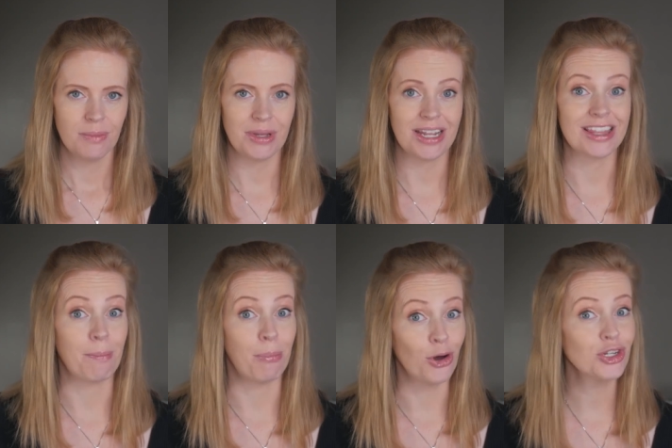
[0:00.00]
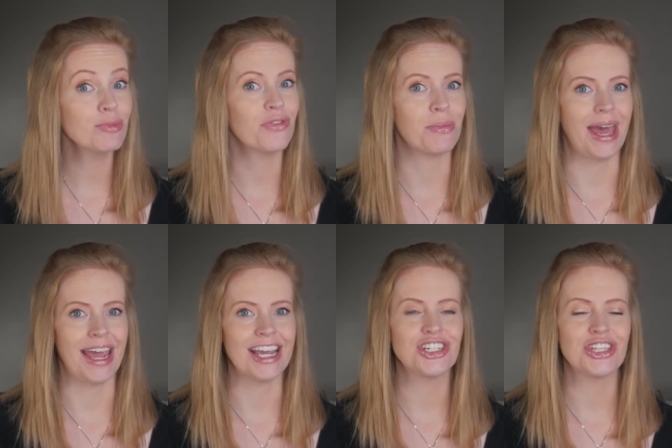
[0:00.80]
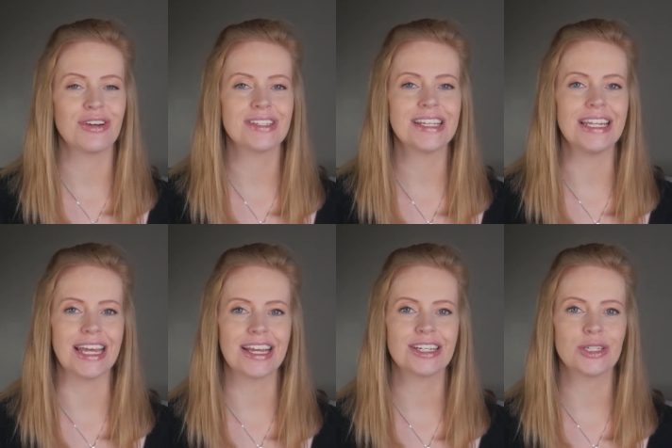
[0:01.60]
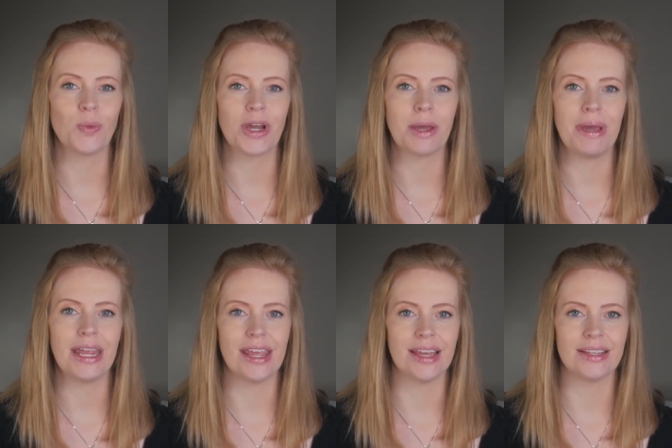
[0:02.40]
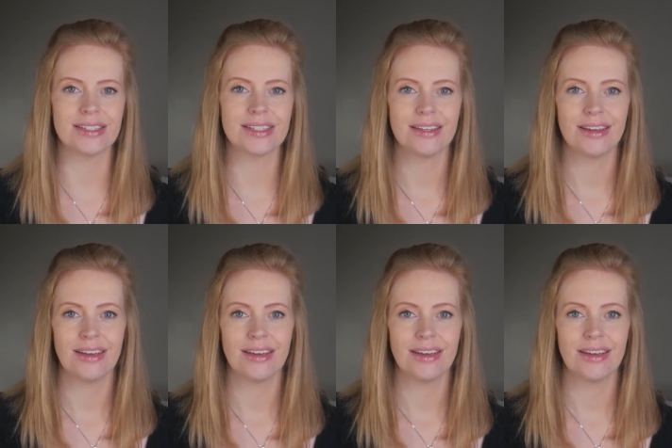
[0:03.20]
but at the bottom of the page there is a link to Wikipedia's